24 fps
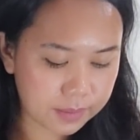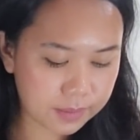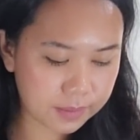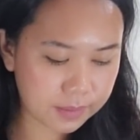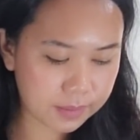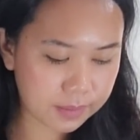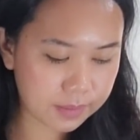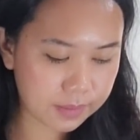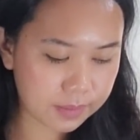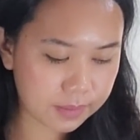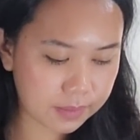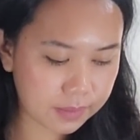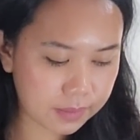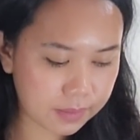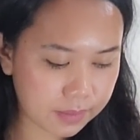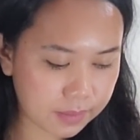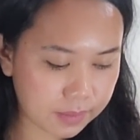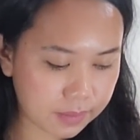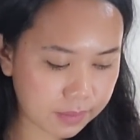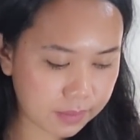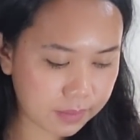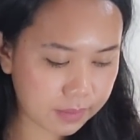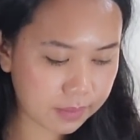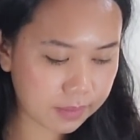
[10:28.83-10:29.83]

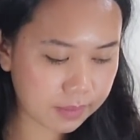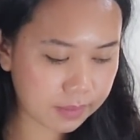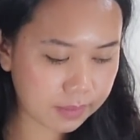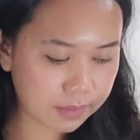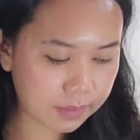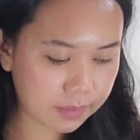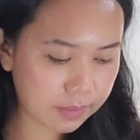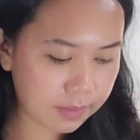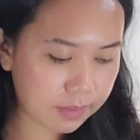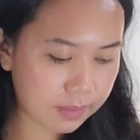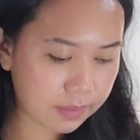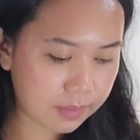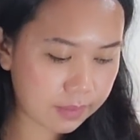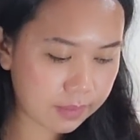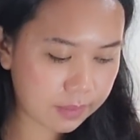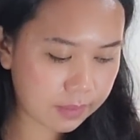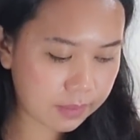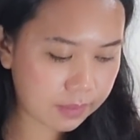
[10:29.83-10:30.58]
(silence)